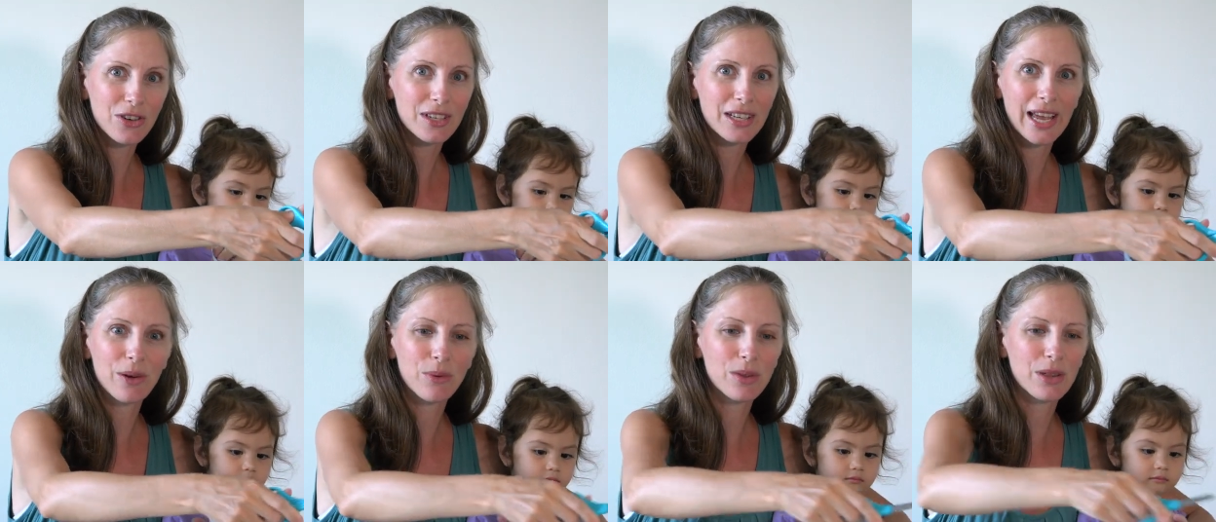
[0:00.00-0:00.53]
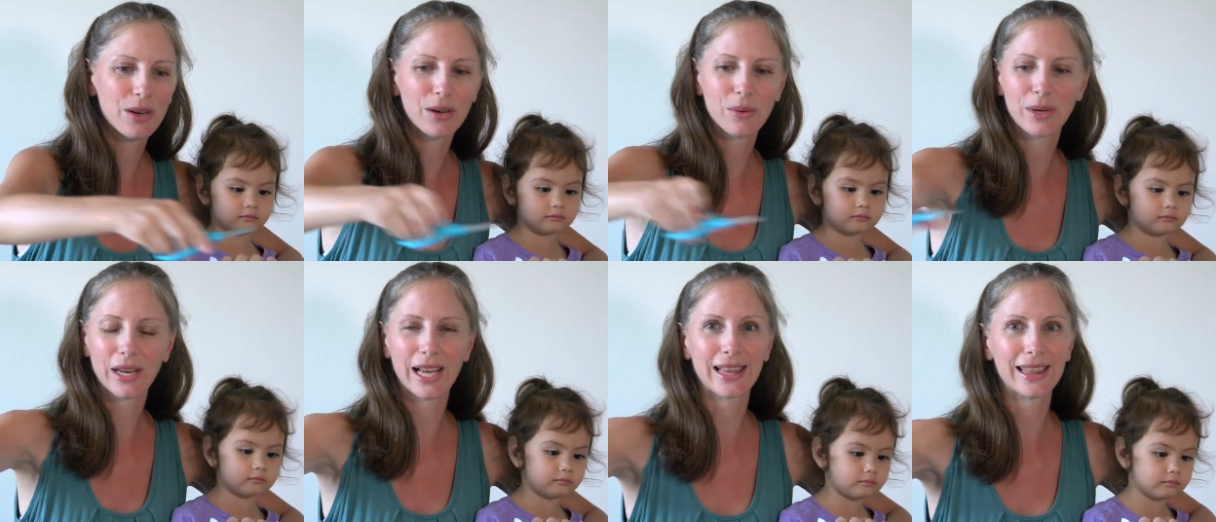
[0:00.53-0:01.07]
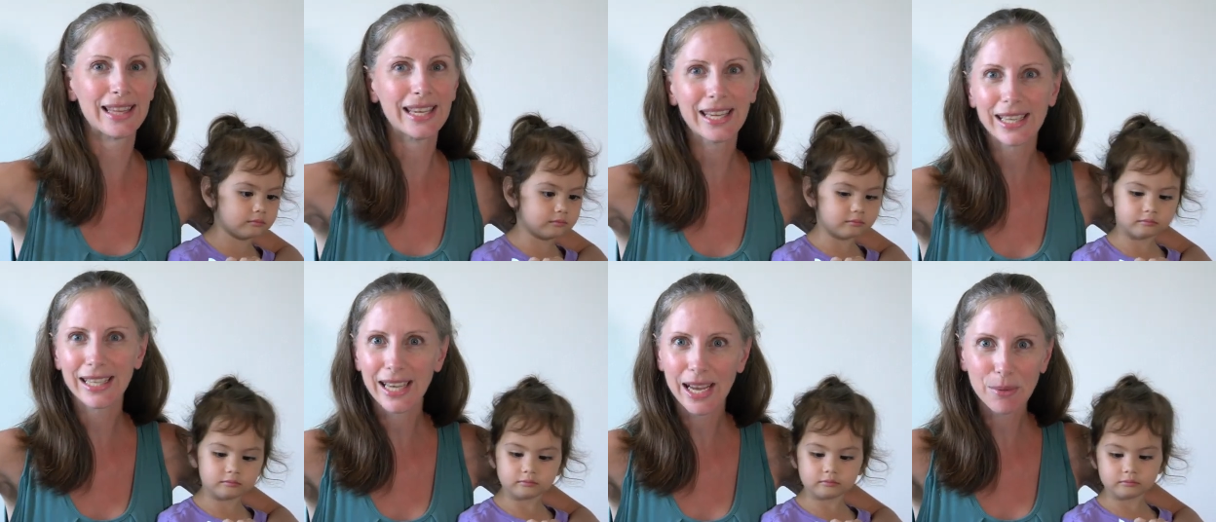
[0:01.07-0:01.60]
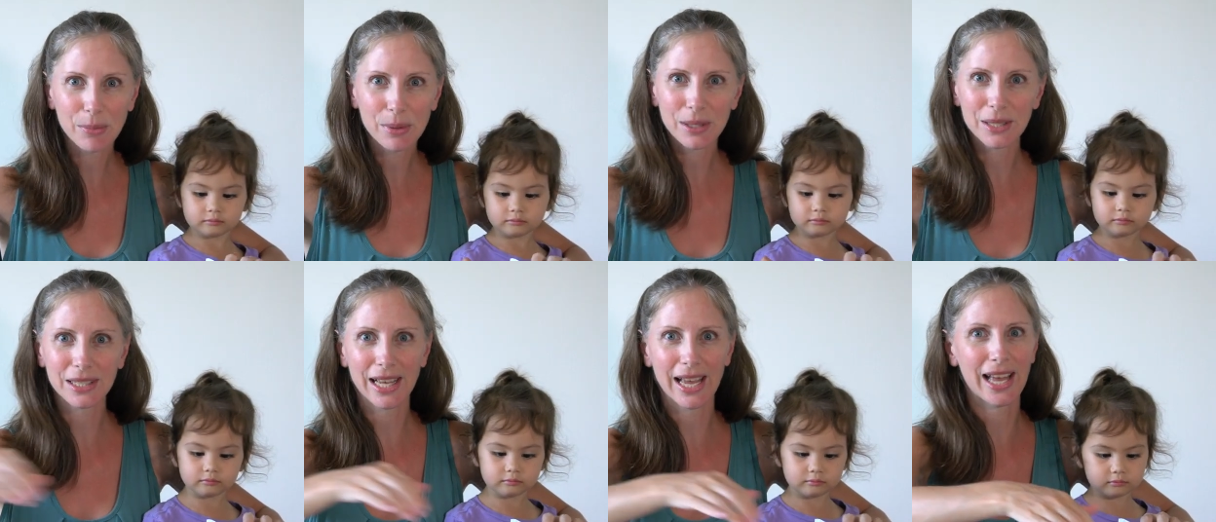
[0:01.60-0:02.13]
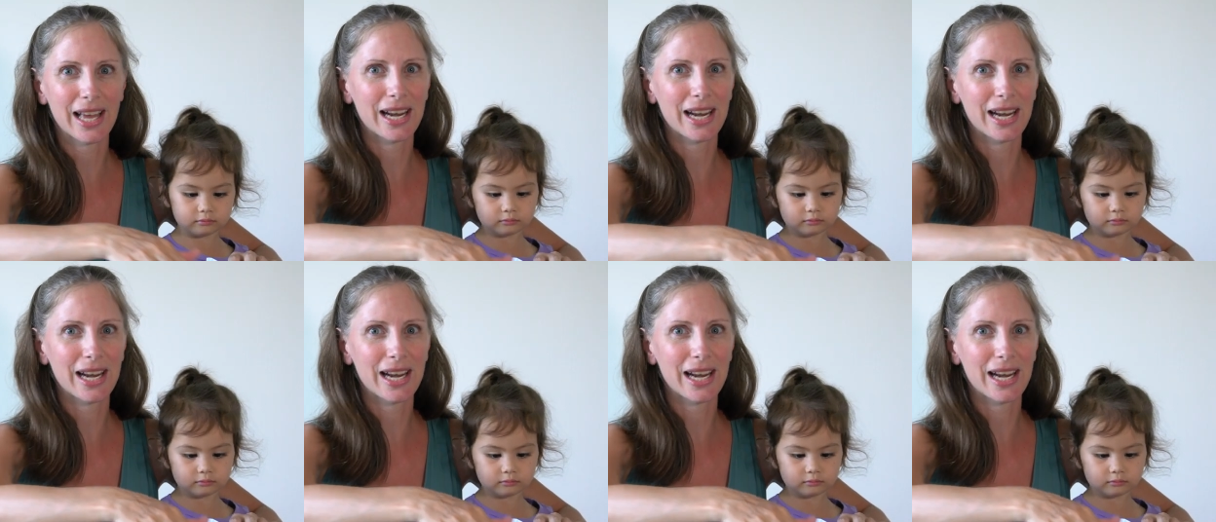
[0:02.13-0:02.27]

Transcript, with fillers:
Speaker 1: third night with her, we had leaky diapers, I